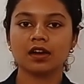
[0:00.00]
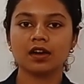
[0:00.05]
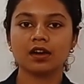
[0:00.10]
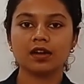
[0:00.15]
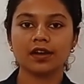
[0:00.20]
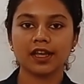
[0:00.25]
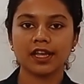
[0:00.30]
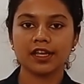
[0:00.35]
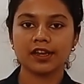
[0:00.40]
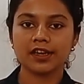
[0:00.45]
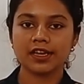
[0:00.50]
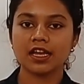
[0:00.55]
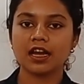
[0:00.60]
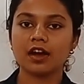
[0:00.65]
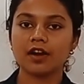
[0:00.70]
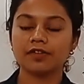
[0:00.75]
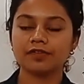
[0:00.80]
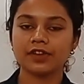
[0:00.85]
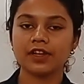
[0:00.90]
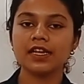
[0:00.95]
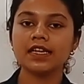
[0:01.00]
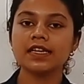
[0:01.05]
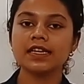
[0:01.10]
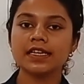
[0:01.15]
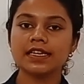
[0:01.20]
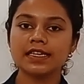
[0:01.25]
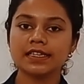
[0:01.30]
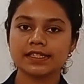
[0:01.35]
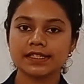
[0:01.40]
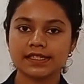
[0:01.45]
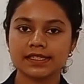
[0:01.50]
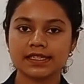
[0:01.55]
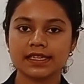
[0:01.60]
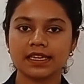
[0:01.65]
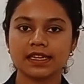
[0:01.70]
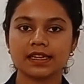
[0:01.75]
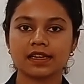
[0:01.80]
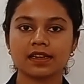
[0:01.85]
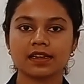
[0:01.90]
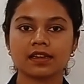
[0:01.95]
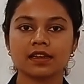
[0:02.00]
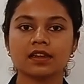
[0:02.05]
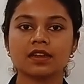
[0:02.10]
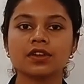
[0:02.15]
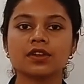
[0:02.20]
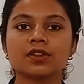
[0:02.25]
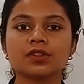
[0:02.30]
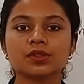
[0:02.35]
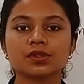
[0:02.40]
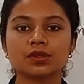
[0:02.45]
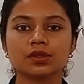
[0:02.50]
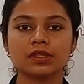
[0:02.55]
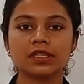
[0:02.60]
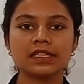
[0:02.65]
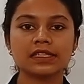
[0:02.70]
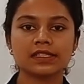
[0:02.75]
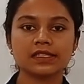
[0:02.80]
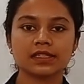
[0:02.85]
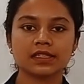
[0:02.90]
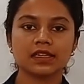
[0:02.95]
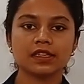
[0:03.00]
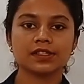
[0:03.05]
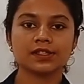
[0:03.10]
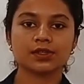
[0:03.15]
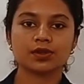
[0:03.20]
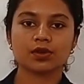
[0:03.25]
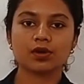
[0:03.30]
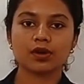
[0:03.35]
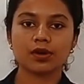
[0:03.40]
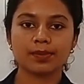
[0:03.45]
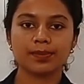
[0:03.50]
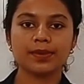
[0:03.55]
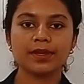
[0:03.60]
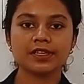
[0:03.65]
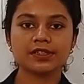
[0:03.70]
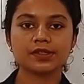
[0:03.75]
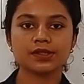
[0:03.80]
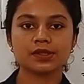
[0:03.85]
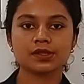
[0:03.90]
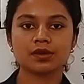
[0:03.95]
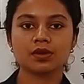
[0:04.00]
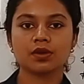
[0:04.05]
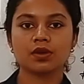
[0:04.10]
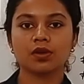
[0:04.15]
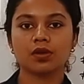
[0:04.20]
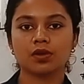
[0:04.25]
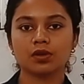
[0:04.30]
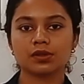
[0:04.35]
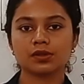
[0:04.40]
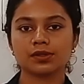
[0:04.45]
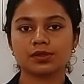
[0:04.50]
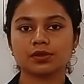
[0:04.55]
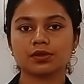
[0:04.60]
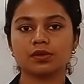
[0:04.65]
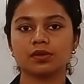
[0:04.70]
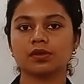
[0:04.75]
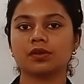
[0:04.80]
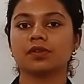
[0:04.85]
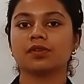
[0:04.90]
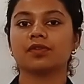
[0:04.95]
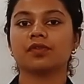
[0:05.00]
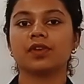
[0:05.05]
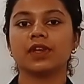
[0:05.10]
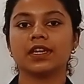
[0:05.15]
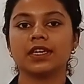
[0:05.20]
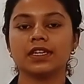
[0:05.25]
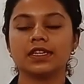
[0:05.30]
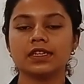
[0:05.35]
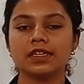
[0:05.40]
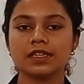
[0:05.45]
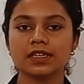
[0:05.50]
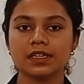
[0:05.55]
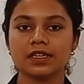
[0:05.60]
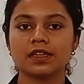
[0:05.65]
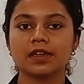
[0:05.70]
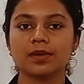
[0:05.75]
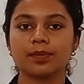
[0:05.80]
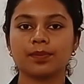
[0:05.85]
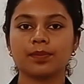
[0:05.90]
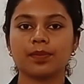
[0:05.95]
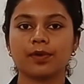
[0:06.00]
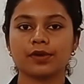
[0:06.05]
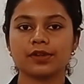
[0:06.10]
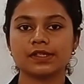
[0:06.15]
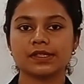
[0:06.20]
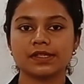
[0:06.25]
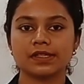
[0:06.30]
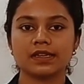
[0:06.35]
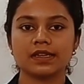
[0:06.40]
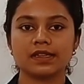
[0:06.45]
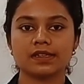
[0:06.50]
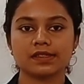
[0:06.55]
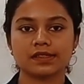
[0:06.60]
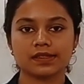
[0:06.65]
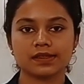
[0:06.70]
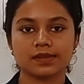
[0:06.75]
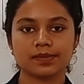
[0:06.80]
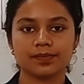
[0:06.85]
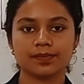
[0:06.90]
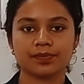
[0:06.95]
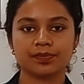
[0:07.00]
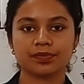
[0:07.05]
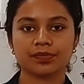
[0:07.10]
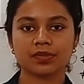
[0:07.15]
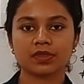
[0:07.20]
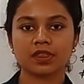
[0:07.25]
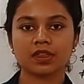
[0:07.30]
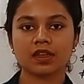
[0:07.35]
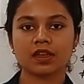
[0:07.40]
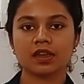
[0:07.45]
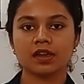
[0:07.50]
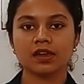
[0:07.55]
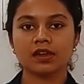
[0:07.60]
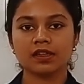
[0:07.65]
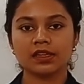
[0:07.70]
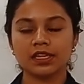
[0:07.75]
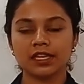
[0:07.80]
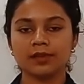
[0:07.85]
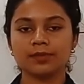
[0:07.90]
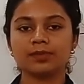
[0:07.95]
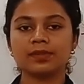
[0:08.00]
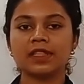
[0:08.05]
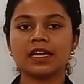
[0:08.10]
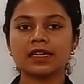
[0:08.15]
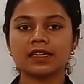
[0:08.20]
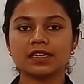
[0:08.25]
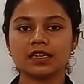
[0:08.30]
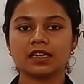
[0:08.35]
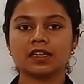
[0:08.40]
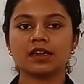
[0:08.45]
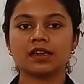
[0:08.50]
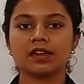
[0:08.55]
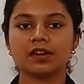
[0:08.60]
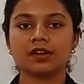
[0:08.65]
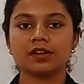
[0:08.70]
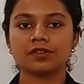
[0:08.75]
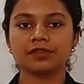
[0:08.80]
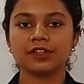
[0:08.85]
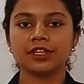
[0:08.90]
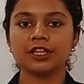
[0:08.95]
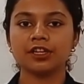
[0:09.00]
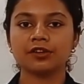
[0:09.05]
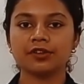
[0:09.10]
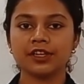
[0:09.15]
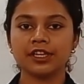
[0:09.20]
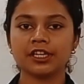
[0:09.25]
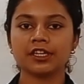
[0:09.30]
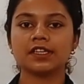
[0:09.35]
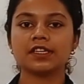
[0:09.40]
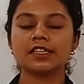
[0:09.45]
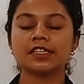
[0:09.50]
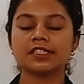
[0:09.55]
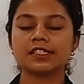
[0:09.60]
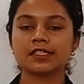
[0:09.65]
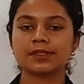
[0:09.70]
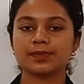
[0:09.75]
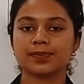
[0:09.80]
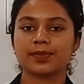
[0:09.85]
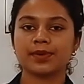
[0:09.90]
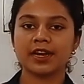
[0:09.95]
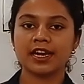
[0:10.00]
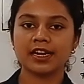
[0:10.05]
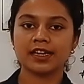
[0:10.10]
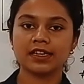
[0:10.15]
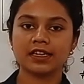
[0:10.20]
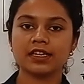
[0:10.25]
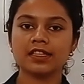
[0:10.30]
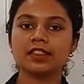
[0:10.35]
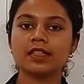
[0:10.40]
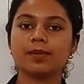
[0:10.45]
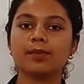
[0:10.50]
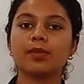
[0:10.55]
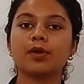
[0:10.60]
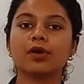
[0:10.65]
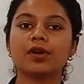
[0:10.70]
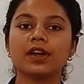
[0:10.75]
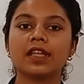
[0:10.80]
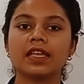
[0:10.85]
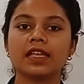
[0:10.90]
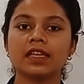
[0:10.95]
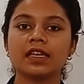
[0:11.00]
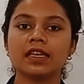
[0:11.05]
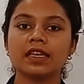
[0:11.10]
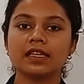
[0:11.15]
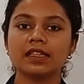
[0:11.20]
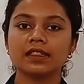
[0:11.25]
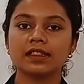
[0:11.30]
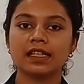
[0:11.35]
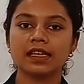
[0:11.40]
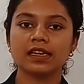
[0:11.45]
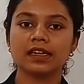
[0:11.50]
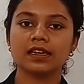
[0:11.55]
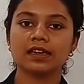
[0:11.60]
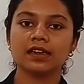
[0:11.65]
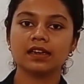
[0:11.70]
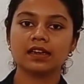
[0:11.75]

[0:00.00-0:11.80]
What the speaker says: area of a sting. So these scorpions also very poisonous. If that venom it spread in the body, then